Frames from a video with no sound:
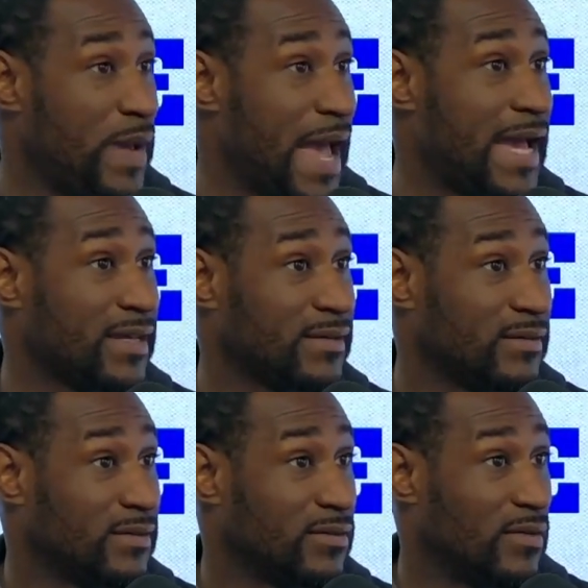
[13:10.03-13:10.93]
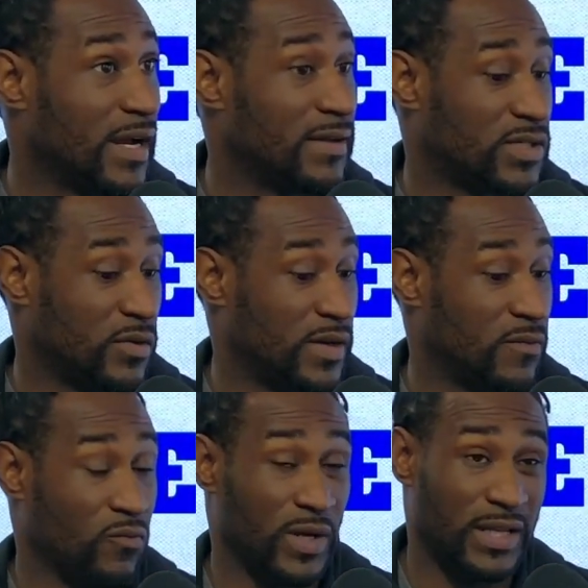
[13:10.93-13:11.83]
you back. Right. Right. So
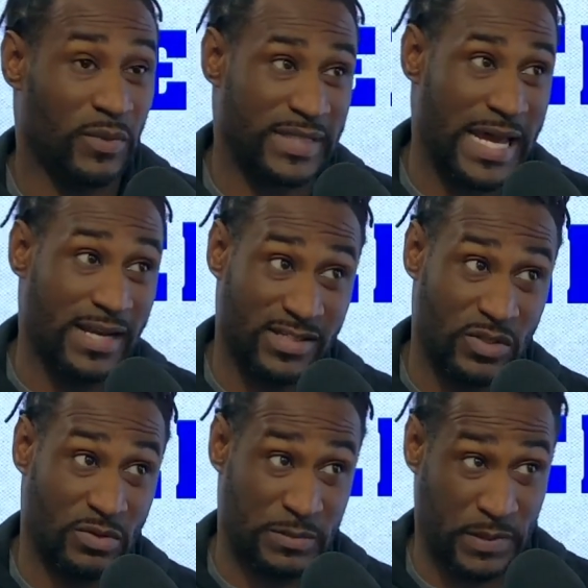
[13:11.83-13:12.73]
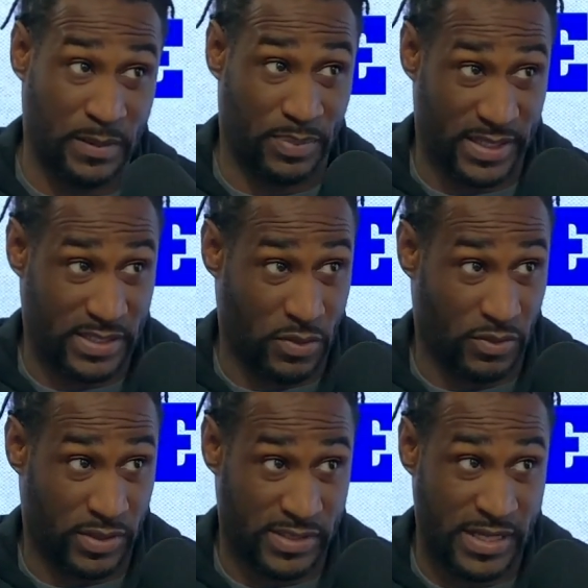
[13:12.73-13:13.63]
it, really what Dallas is doing is putting a
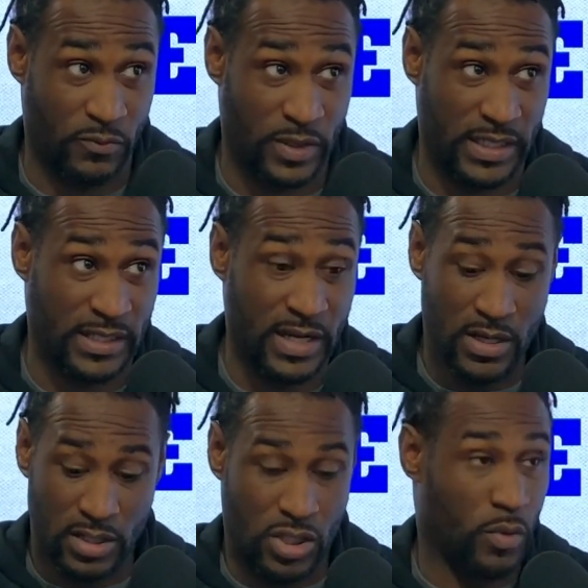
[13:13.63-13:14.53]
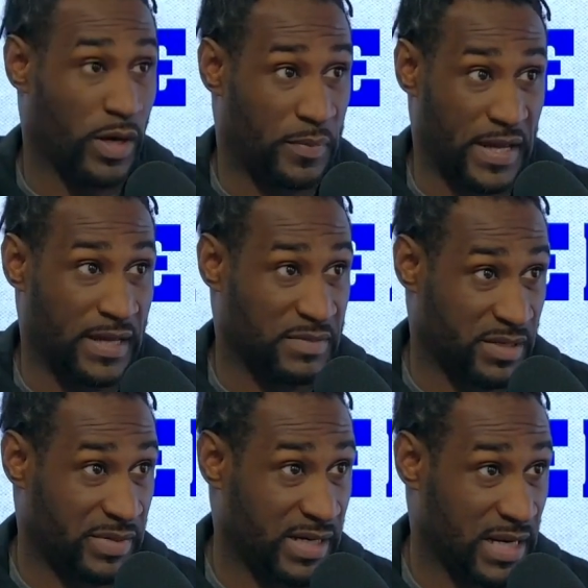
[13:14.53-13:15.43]
placeholder because they really right. don't want to pay him
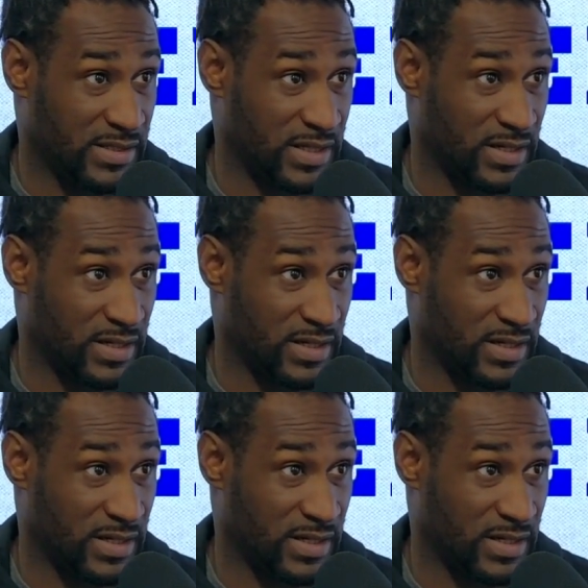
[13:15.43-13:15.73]
$10 million a